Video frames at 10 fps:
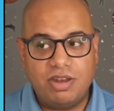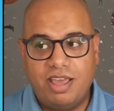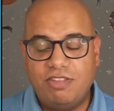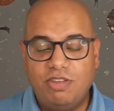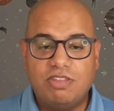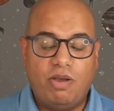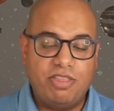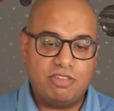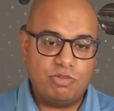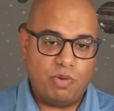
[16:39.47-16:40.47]
as you saw,
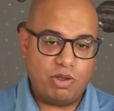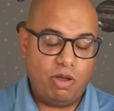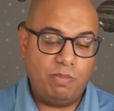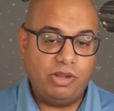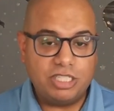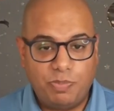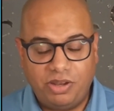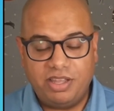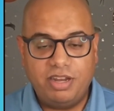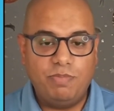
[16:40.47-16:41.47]
this is what we call multiple in,